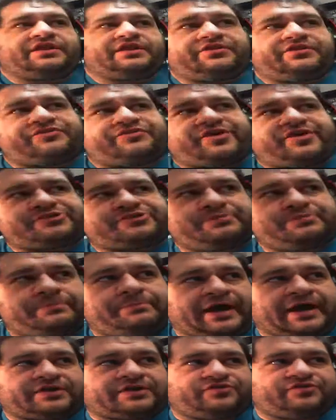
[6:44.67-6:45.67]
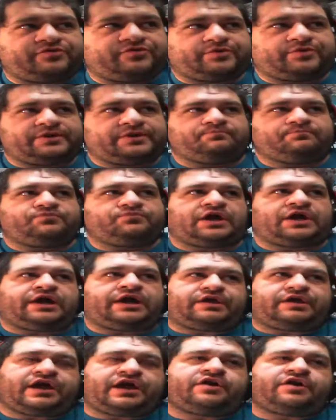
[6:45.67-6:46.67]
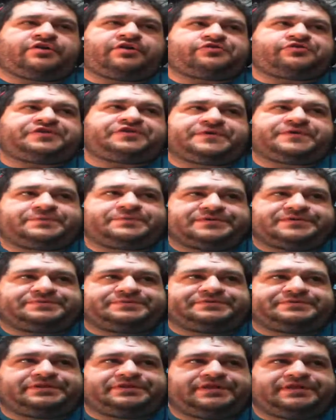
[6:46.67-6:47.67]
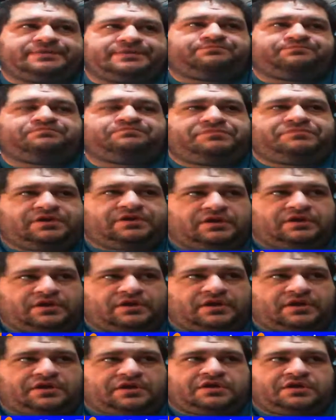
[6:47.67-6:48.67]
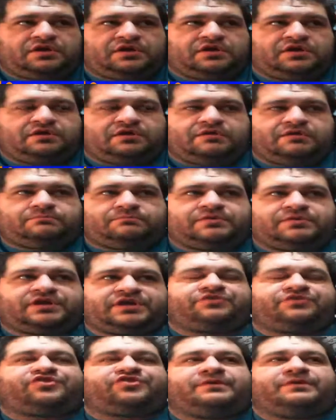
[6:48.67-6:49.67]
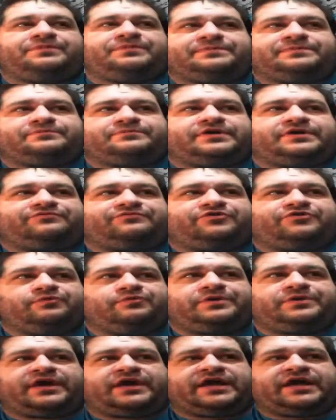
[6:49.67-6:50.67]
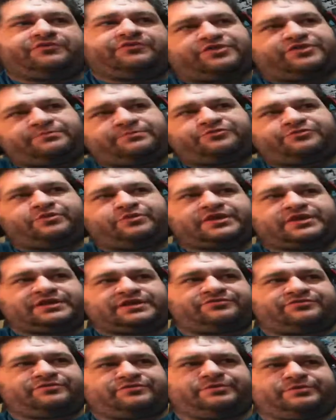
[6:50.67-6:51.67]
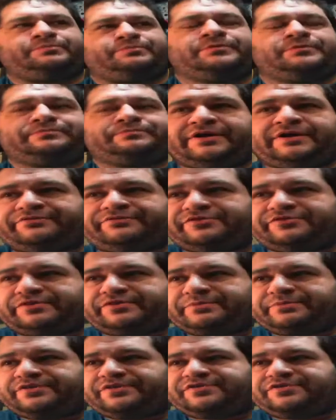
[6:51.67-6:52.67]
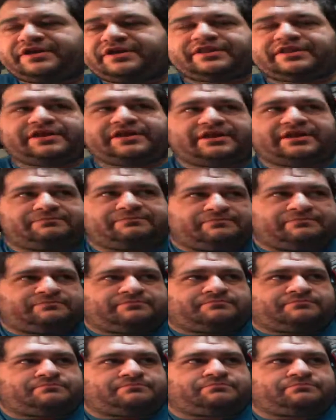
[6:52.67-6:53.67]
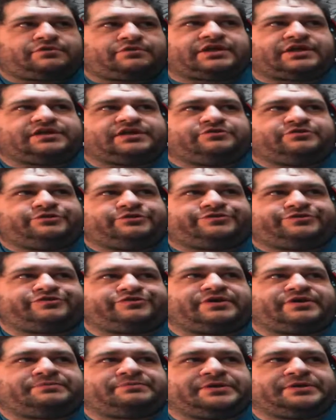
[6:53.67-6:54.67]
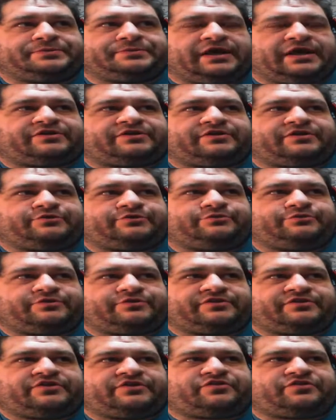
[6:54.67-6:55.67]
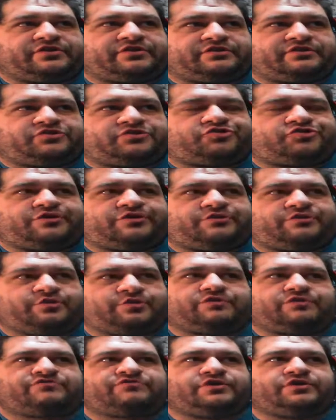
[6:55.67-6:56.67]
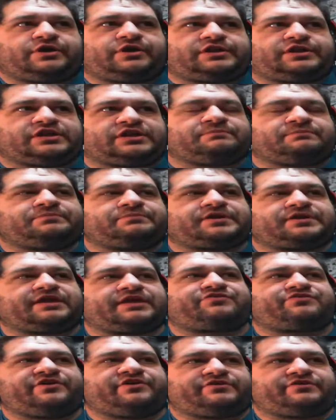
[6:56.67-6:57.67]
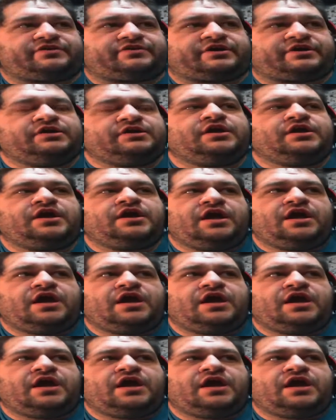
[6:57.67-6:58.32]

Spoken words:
Now, this takes me back to when I always tell people that, because some people have told me I have some sort of gift, so we'll preference it by saying that. Breaking news for some people out there who are listening to the show who have no idea, but that's here or there.